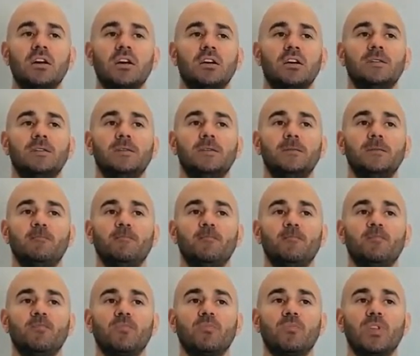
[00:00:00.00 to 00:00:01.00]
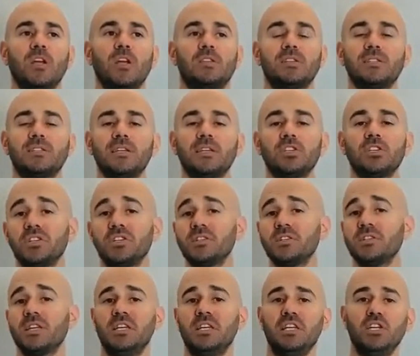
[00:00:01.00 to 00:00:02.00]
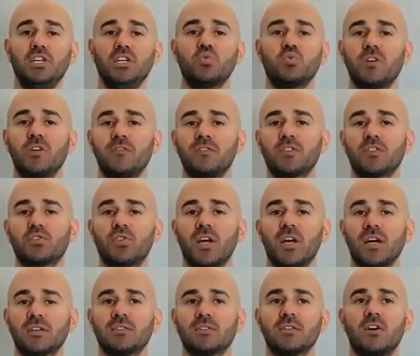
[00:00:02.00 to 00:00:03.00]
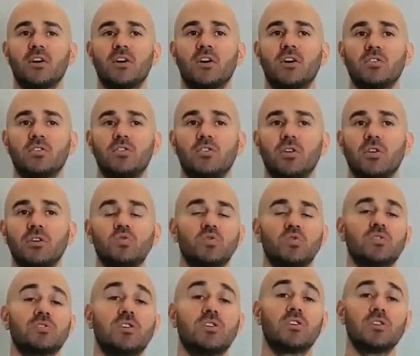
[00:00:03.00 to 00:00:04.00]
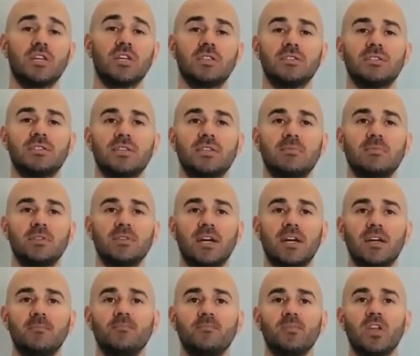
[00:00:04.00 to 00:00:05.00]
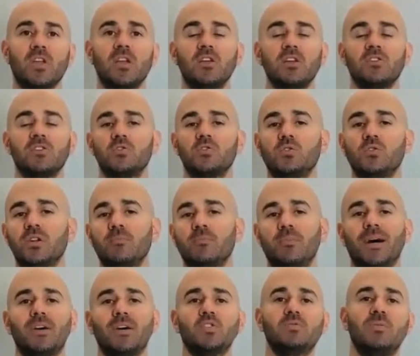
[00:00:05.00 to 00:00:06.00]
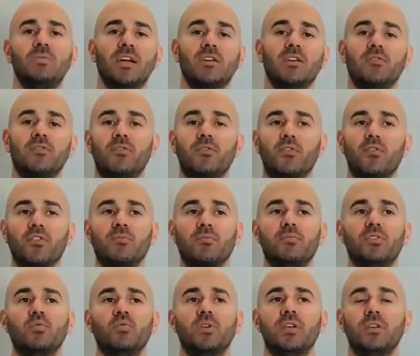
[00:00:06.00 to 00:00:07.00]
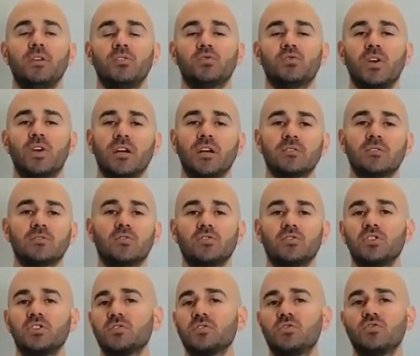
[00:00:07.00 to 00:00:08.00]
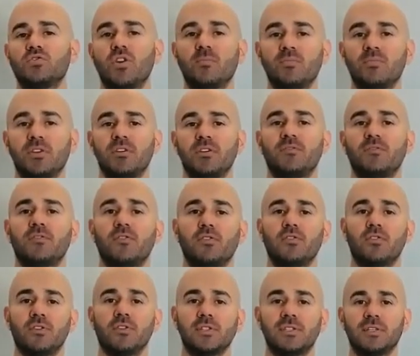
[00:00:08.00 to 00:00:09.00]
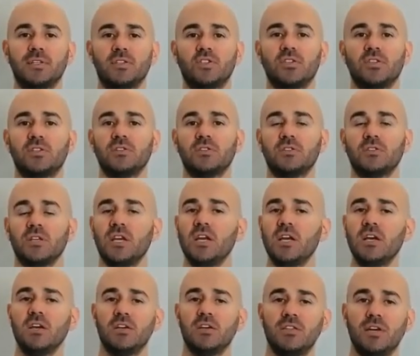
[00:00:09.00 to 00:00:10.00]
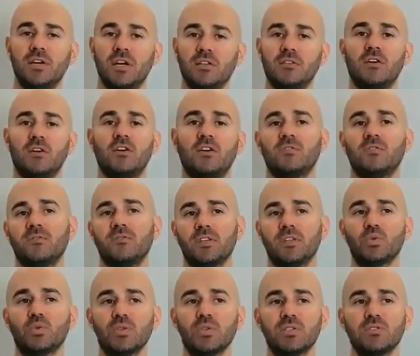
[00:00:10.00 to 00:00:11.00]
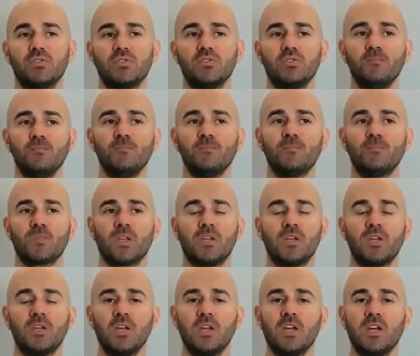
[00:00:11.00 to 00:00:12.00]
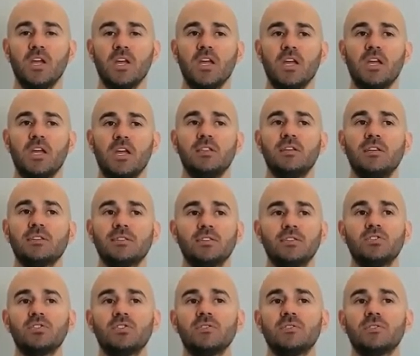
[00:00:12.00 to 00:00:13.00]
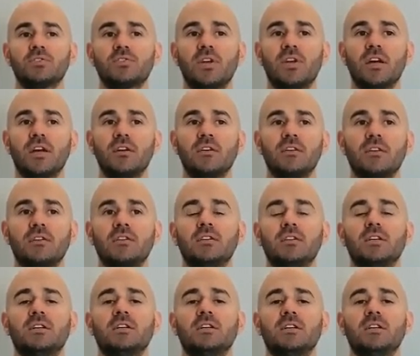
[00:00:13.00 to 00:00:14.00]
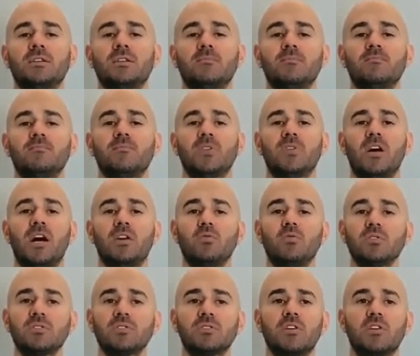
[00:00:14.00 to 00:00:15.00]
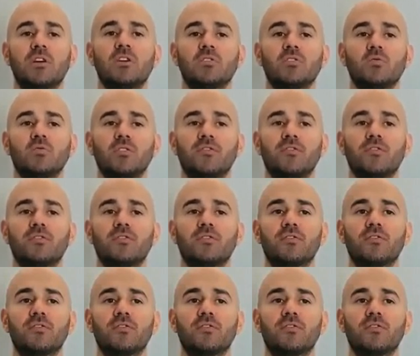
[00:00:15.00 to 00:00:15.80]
The sessions in each one of the tracks are going to start at the same time, so you can bounce back and forth between tracks or just drop in for sessions that are of interest to you. In the Essentials track, I will start with the